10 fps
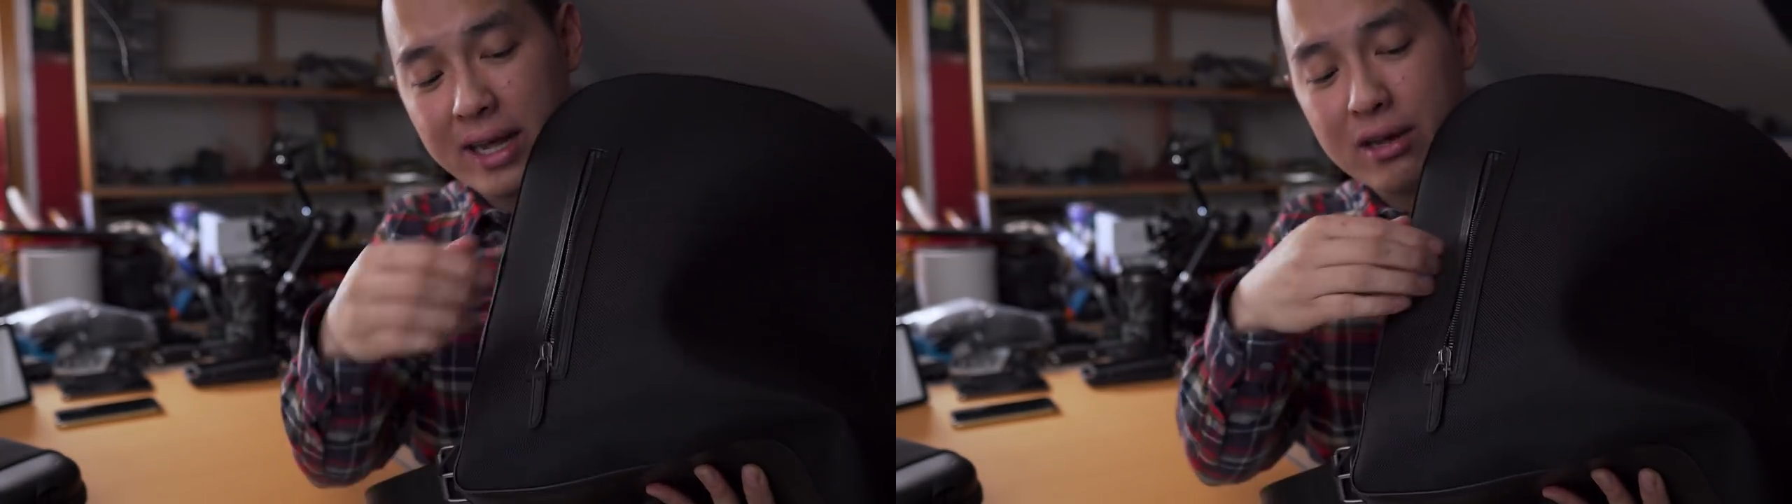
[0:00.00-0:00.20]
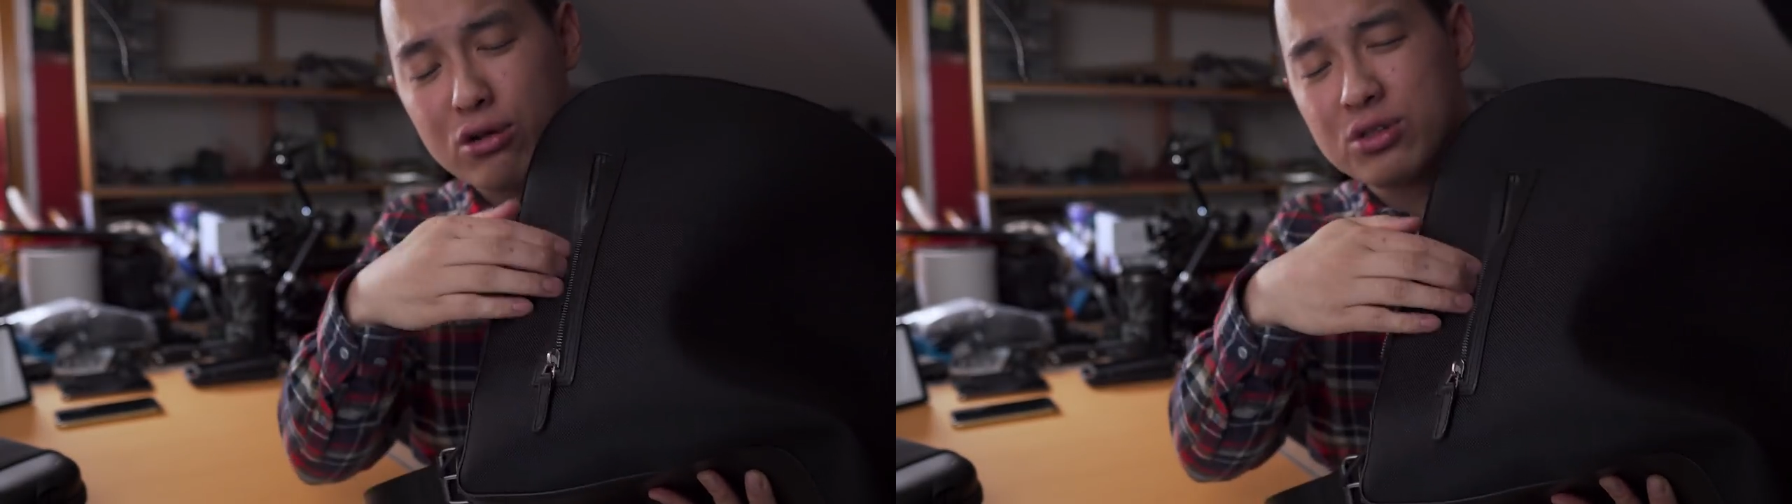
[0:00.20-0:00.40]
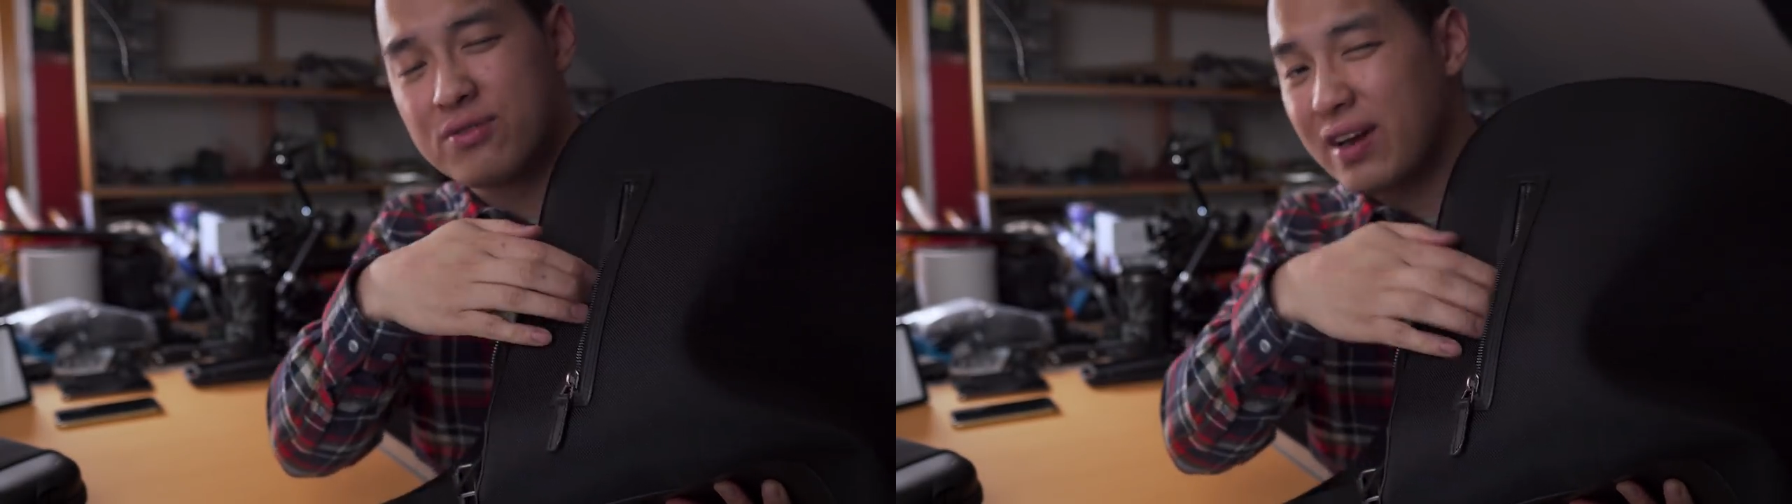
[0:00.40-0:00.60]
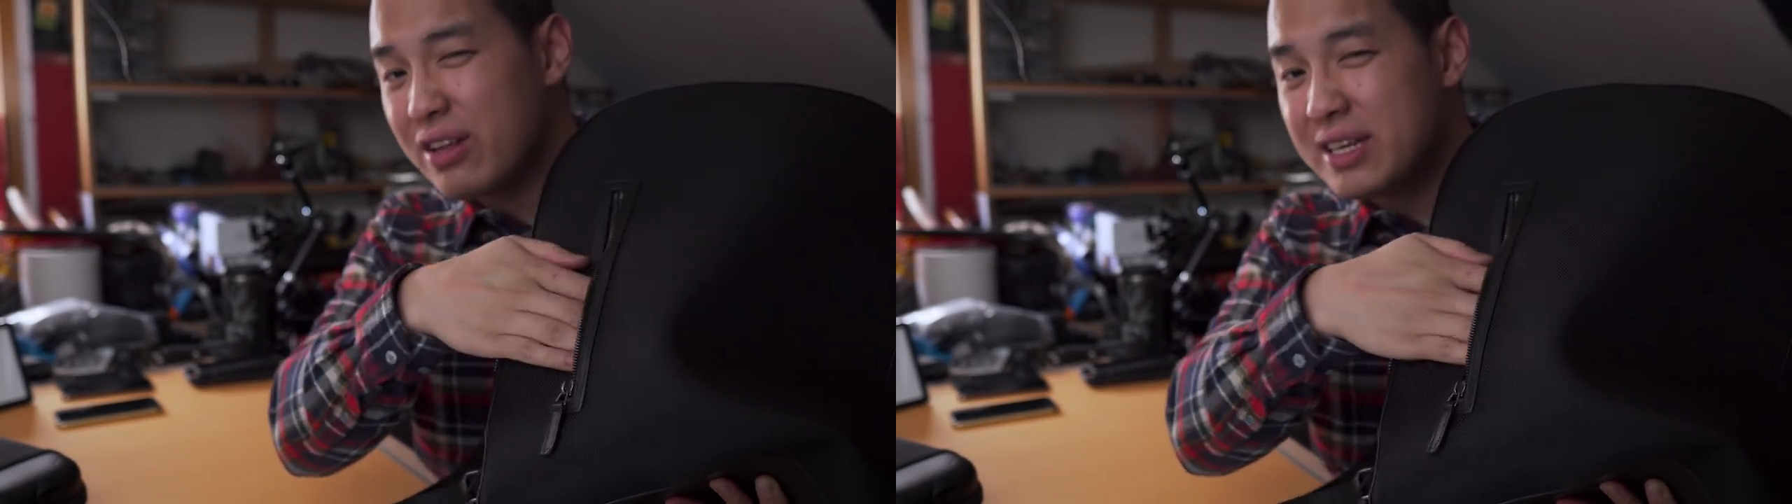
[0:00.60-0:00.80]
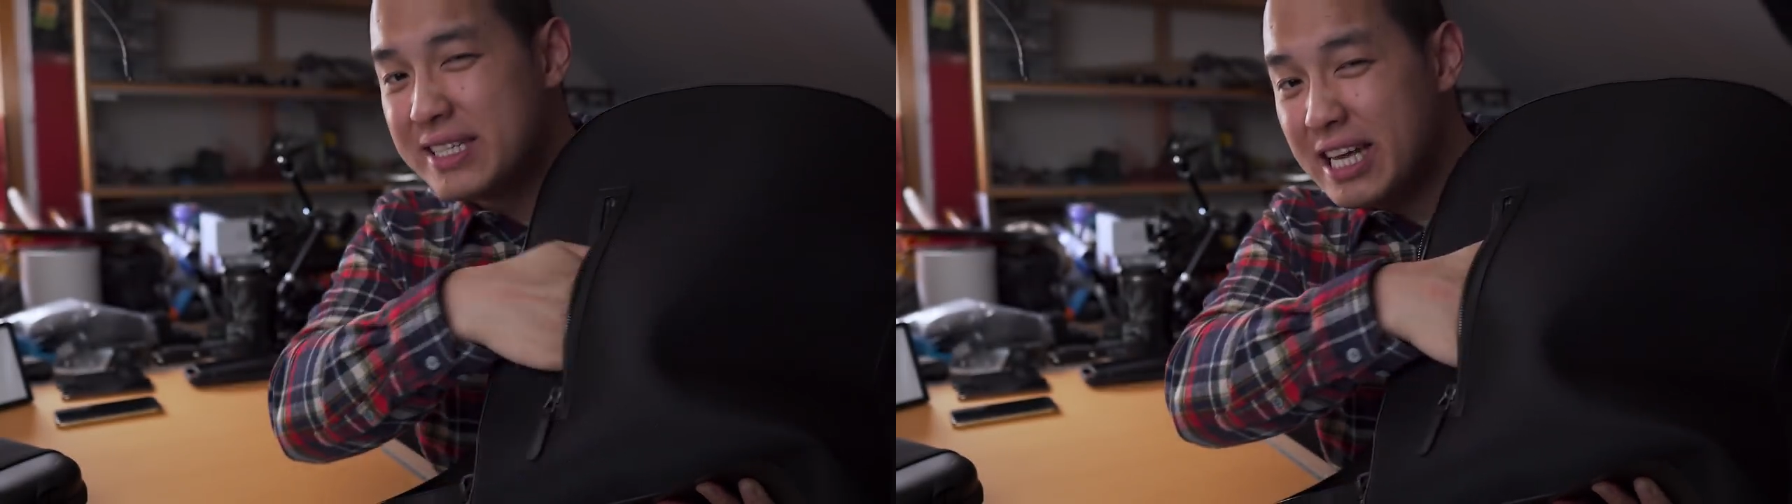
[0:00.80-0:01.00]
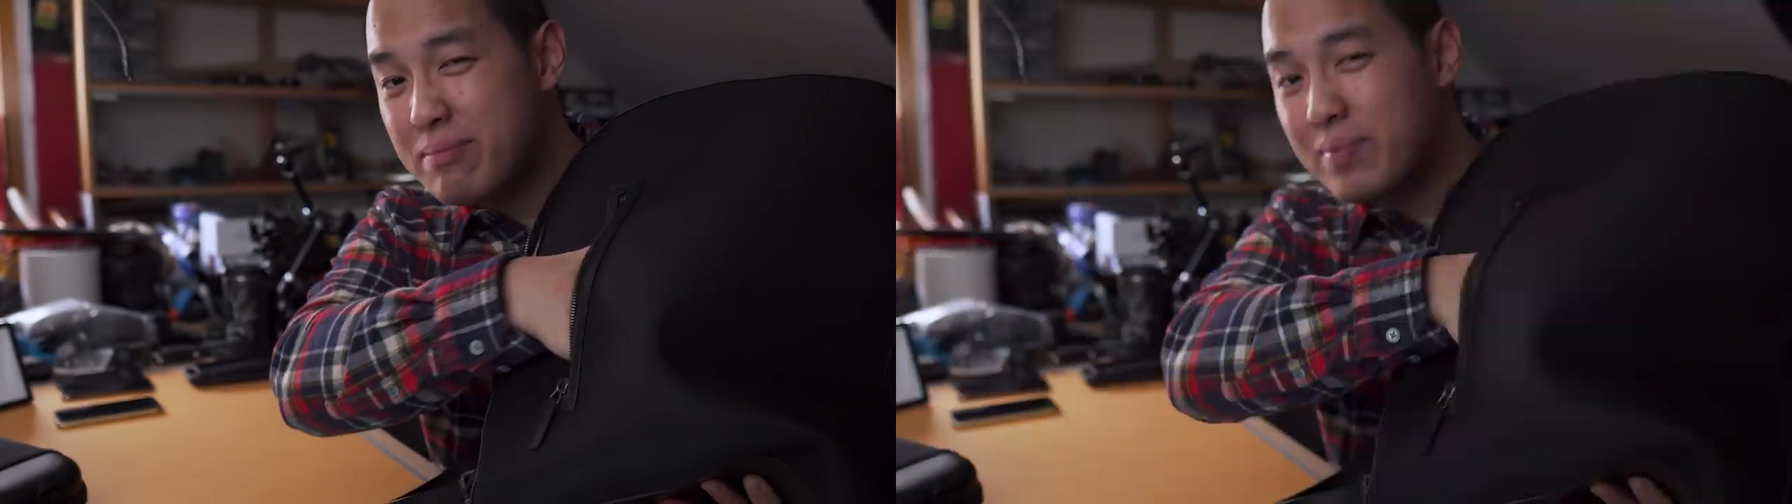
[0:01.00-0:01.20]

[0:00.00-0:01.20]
It goes fairly deep,